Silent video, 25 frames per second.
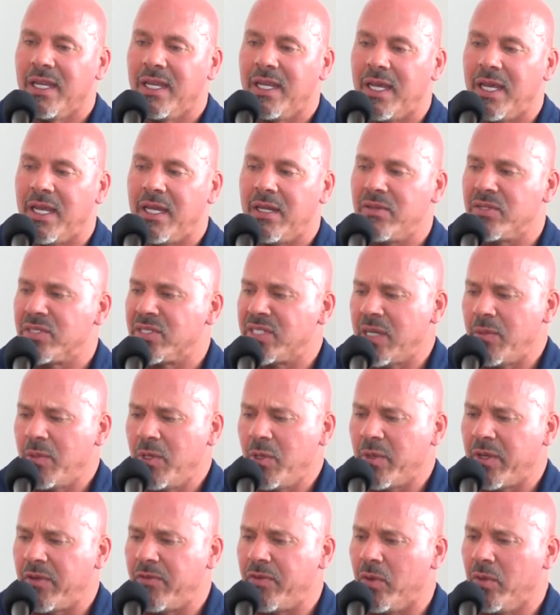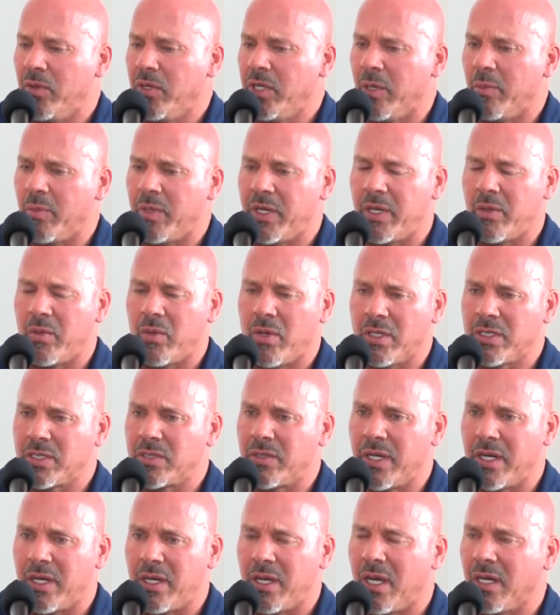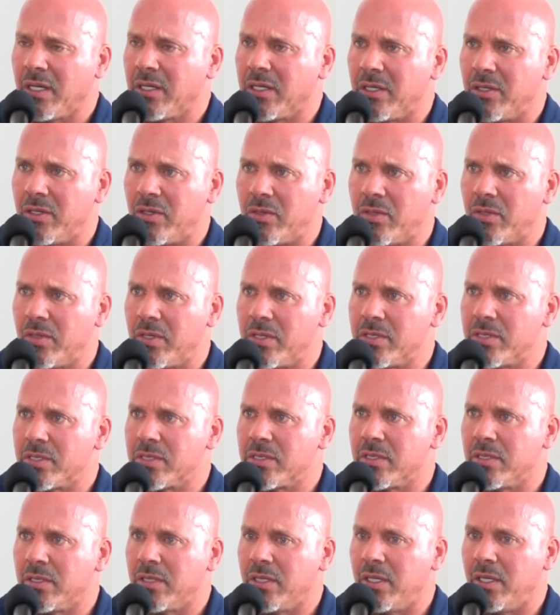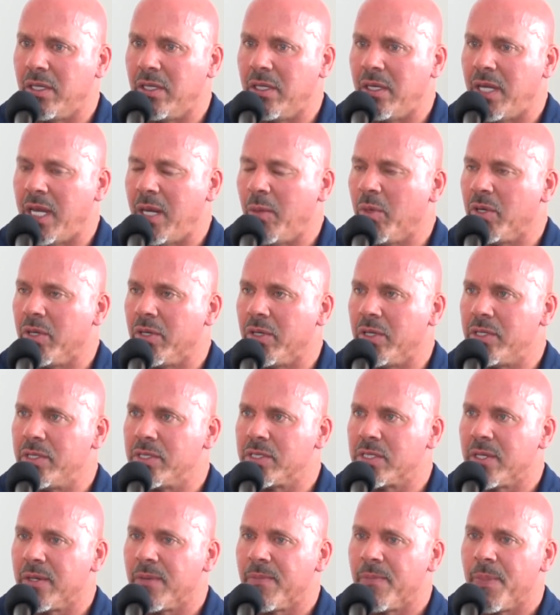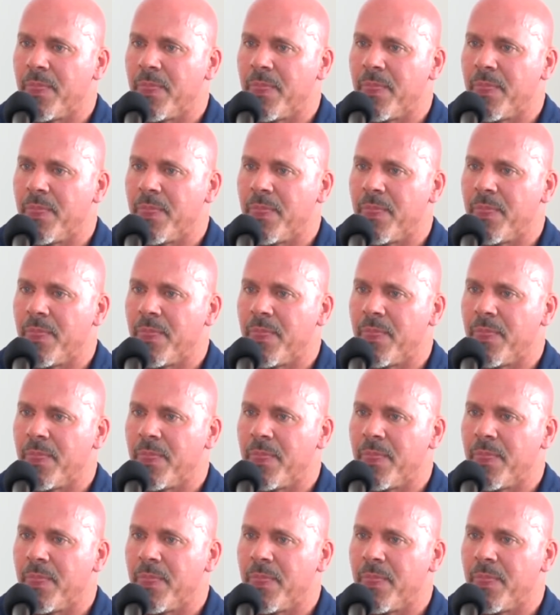And it was the same thing with my phone company. I walked around, knocked on doors in neighborhoods,